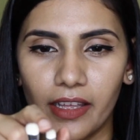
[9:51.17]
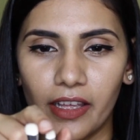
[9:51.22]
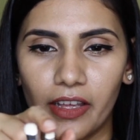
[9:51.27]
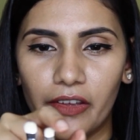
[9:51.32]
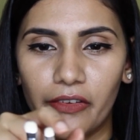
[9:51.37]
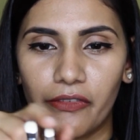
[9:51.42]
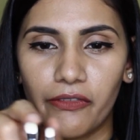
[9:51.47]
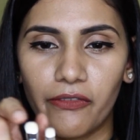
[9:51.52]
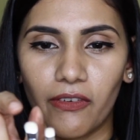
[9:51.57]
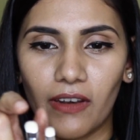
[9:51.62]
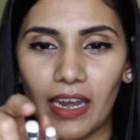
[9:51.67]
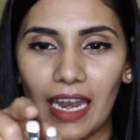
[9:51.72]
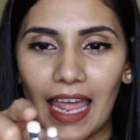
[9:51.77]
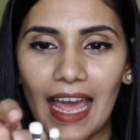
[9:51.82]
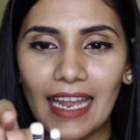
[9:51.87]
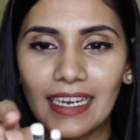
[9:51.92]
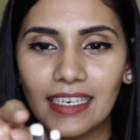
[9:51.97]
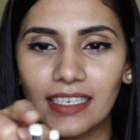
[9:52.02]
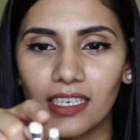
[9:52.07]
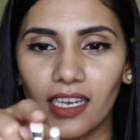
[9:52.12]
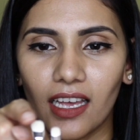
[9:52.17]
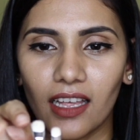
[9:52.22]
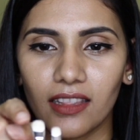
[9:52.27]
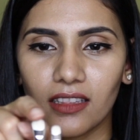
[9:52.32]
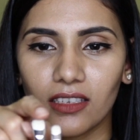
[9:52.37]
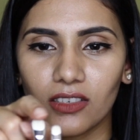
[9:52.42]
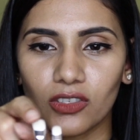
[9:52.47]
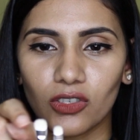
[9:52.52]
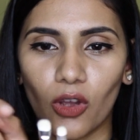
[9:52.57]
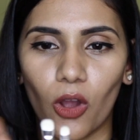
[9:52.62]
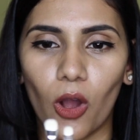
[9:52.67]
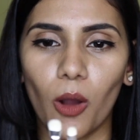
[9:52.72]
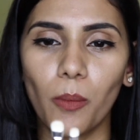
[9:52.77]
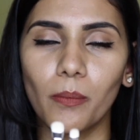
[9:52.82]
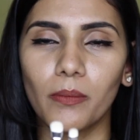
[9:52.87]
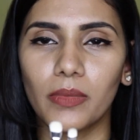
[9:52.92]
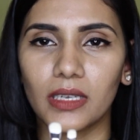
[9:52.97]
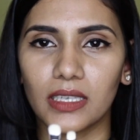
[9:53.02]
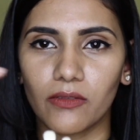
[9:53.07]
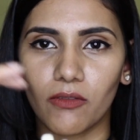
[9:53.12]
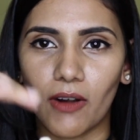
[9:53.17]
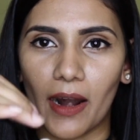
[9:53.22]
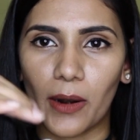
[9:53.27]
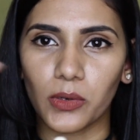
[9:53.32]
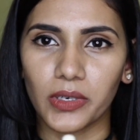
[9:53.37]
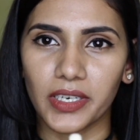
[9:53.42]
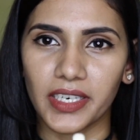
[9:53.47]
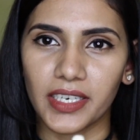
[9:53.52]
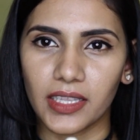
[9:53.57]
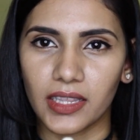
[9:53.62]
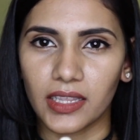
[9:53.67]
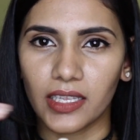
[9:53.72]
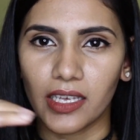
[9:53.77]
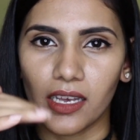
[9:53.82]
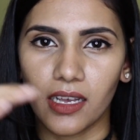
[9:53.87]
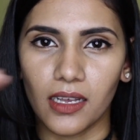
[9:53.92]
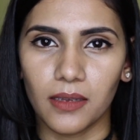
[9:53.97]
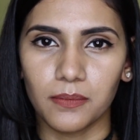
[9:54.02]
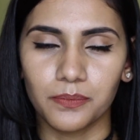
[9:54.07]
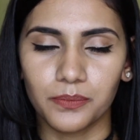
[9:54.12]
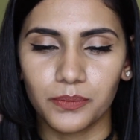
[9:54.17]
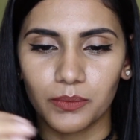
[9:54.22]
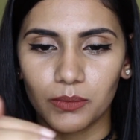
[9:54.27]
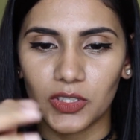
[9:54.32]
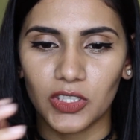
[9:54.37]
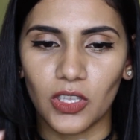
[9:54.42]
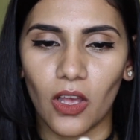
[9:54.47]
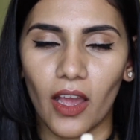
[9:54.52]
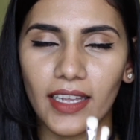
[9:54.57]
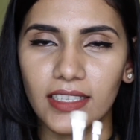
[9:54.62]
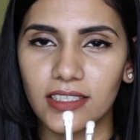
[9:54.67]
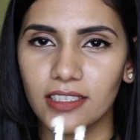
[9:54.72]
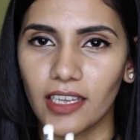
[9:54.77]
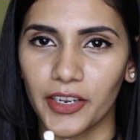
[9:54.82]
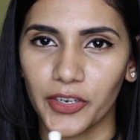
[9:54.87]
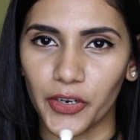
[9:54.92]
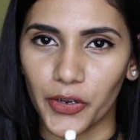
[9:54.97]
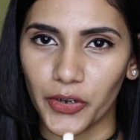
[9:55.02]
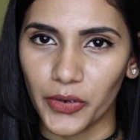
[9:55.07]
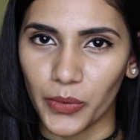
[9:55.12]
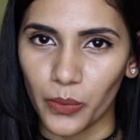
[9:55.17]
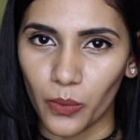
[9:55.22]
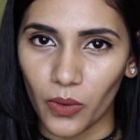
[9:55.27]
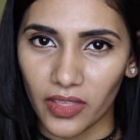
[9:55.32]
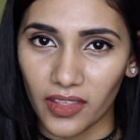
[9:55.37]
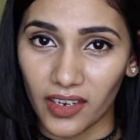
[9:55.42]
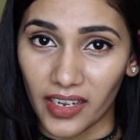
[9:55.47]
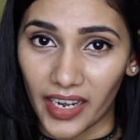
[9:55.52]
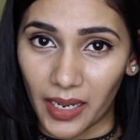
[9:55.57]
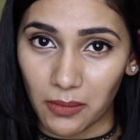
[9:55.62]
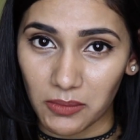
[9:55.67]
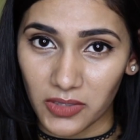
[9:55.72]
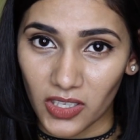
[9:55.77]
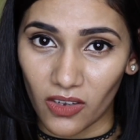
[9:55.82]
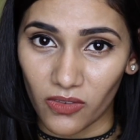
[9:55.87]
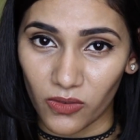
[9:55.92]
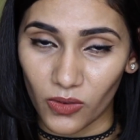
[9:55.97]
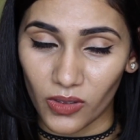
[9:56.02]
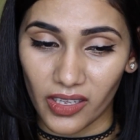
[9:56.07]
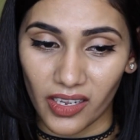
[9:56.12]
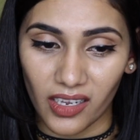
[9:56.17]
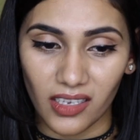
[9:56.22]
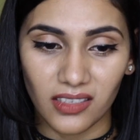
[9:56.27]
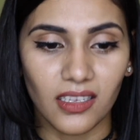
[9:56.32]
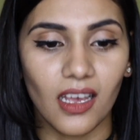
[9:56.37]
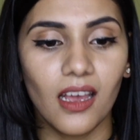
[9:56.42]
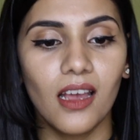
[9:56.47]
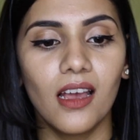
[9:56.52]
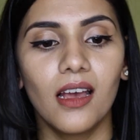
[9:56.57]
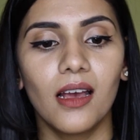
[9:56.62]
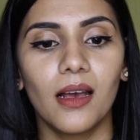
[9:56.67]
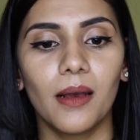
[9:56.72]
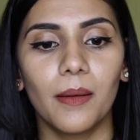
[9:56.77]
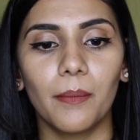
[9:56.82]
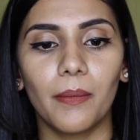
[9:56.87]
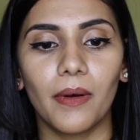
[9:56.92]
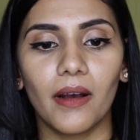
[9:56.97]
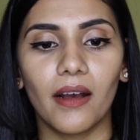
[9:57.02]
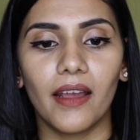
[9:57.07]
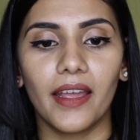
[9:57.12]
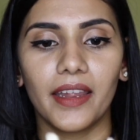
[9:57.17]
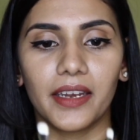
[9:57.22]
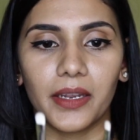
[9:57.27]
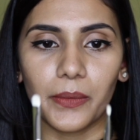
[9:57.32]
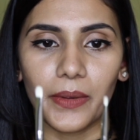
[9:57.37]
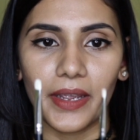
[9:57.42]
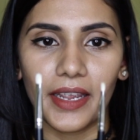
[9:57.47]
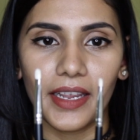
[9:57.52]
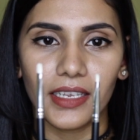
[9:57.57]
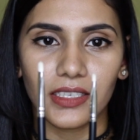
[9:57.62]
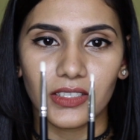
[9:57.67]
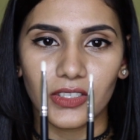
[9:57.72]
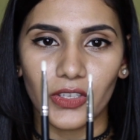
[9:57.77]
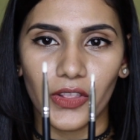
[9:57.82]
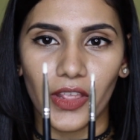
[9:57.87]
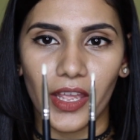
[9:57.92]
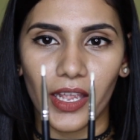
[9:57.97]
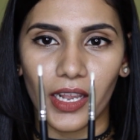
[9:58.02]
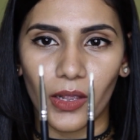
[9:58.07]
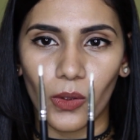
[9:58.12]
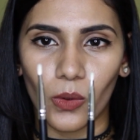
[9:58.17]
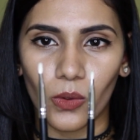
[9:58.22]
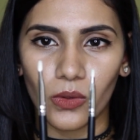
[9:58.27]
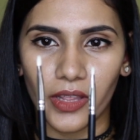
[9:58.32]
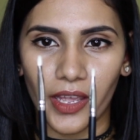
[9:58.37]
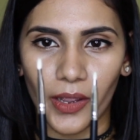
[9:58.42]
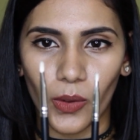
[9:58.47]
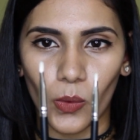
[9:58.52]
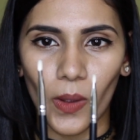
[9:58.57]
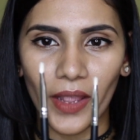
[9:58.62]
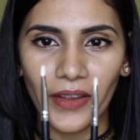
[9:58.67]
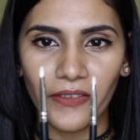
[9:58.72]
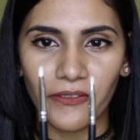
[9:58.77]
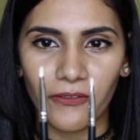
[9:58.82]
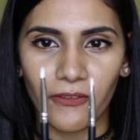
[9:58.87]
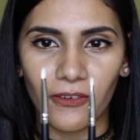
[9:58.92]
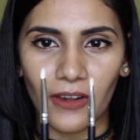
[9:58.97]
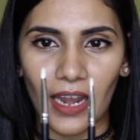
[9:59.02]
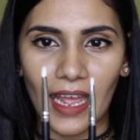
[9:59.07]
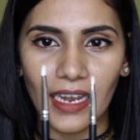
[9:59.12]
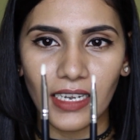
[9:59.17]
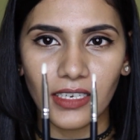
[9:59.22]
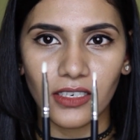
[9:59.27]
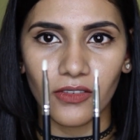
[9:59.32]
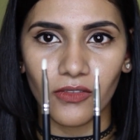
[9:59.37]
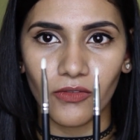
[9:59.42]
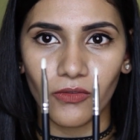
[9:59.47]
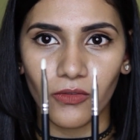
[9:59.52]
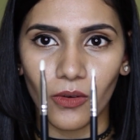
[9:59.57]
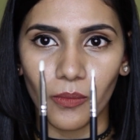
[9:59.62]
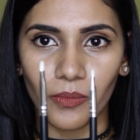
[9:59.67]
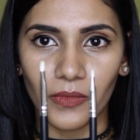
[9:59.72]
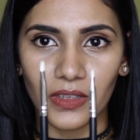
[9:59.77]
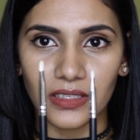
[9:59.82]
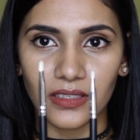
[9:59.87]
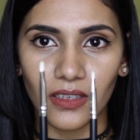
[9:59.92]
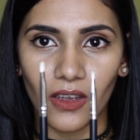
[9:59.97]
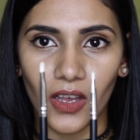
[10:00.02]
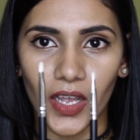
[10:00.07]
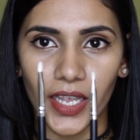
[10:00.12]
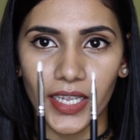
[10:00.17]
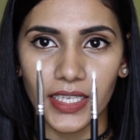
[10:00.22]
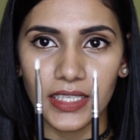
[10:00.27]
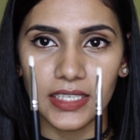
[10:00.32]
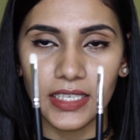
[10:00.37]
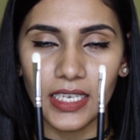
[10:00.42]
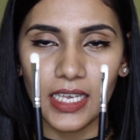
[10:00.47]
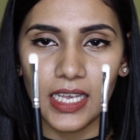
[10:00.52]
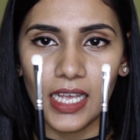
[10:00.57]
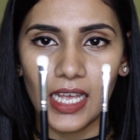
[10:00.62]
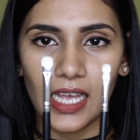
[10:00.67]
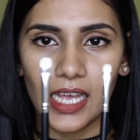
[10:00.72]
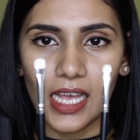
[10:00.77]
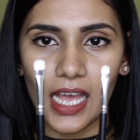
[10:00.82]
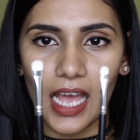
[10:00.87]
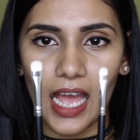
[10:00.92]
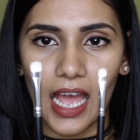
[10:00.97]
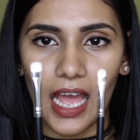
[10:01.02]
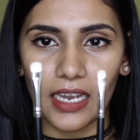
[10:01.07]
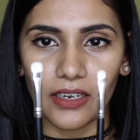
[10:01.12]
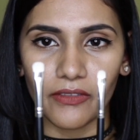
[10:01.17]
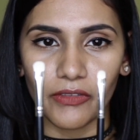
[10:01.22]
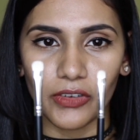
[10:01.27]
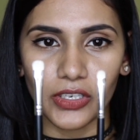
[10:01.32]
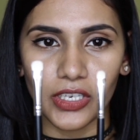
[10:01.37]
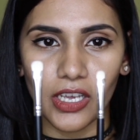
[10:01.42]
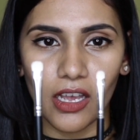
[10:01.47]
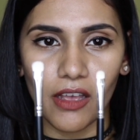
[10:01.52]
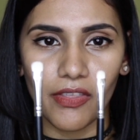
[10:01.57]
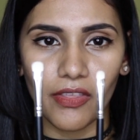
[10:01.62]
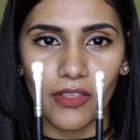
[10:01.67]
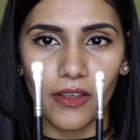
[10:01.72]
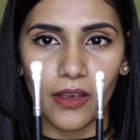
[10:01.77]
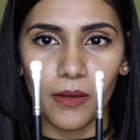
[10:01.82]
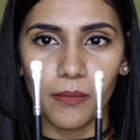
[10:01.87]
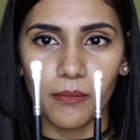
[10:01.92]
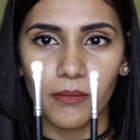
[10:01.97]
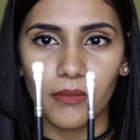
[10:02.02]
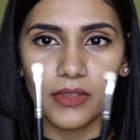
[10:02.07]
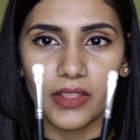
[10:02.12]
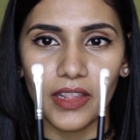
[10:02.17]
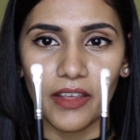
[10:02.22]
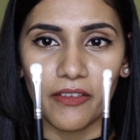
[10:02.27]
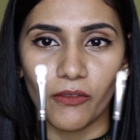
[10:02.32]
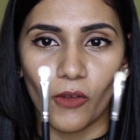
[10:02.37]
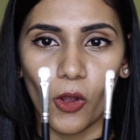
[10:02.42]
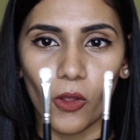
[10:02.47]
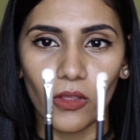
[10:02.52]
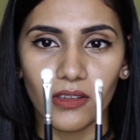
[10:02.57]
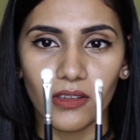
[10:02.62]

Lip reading: flat at the top but rounded at the sides. I don't know what the names are for these, but anyway, so they're quite flat from the sides, and if you turn them, they've got